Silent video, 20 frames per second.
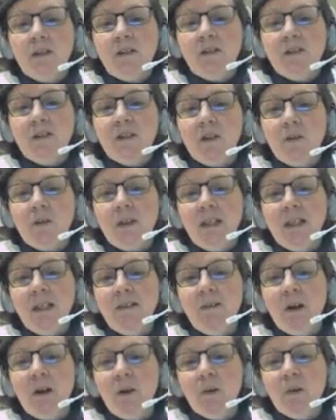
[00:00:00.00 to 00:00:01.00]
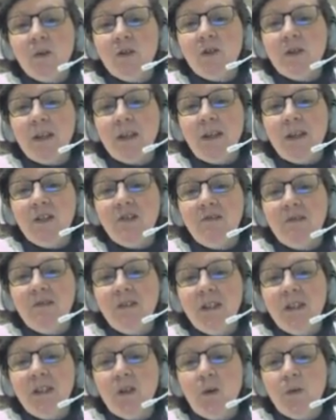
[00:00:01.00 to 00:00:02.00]
So here I was
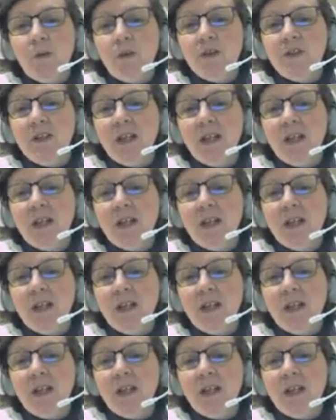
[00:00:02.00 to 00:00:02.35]
entering the author's